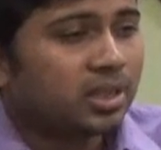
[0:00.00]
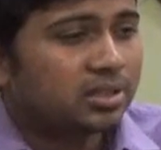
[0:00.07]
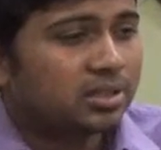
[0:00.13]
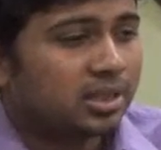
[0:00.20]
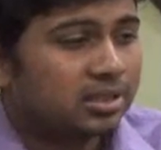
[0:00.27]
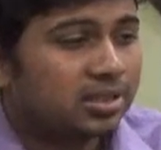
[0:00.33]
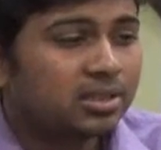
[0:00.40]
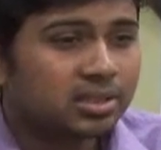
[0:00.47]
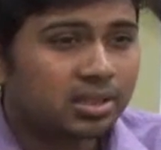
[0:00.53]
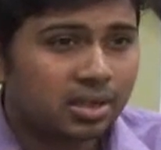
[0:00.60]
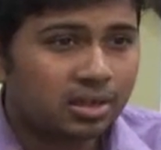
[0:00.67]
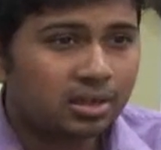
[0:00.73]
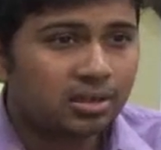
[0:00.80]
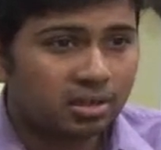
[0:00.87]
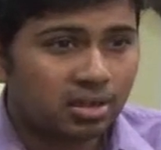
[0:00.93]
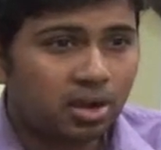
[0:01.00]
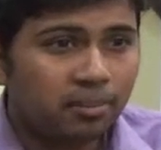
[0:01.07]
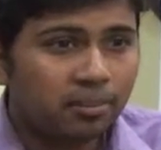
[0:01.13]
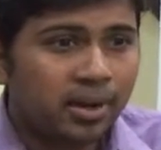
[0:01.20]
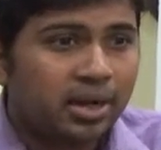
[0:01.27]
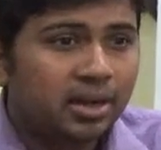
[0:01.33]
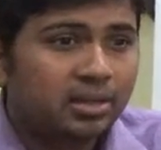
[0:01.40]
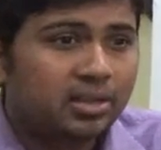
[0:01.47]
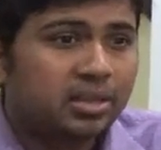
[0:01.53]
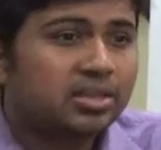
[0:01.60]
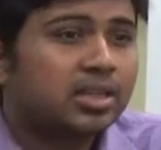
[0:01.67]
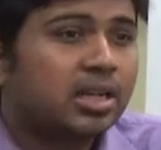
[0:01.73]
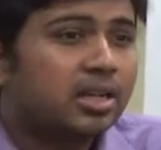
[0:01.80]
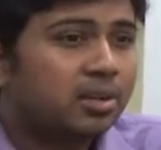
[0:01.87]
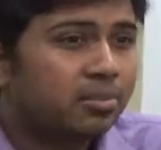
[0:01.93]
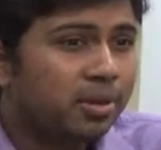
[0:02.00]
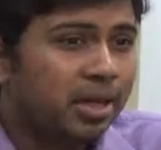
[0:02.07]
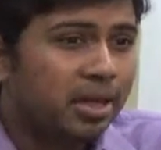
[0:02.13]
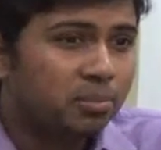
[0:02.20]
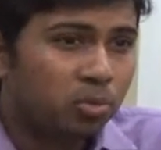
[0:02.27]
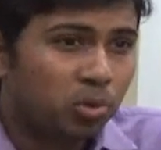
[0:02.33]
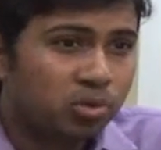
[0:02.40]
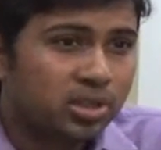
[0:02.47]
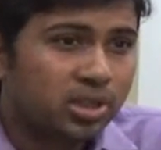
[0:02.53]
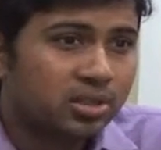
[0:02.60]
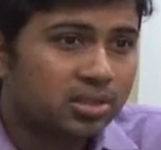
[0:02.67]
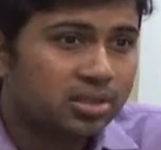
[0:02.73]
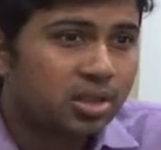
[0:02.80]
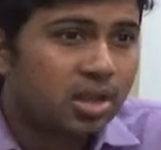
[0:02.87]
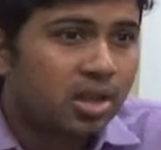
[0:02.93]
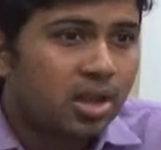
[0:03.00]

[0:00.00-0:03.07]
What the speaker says: Chhattisgarh government, they started building projects